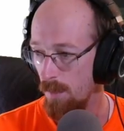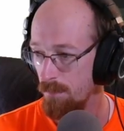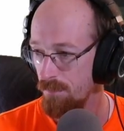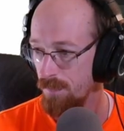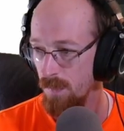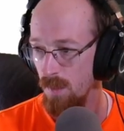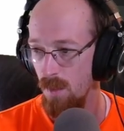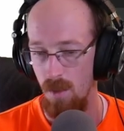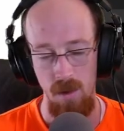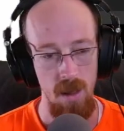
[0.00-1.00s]
up,
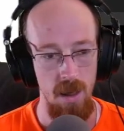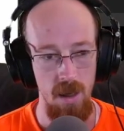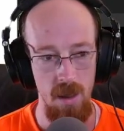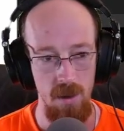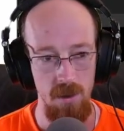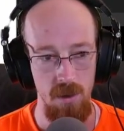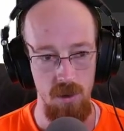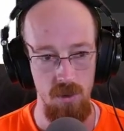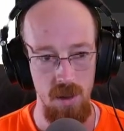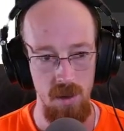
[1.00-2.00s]
and
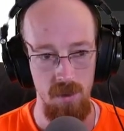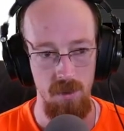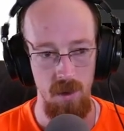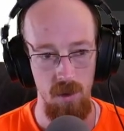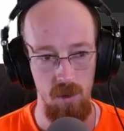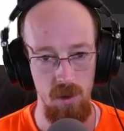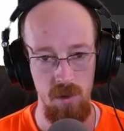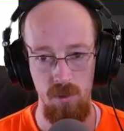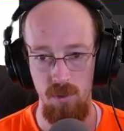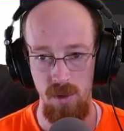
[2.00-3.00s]
you can
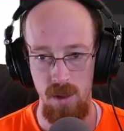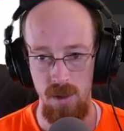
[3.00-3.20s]
look through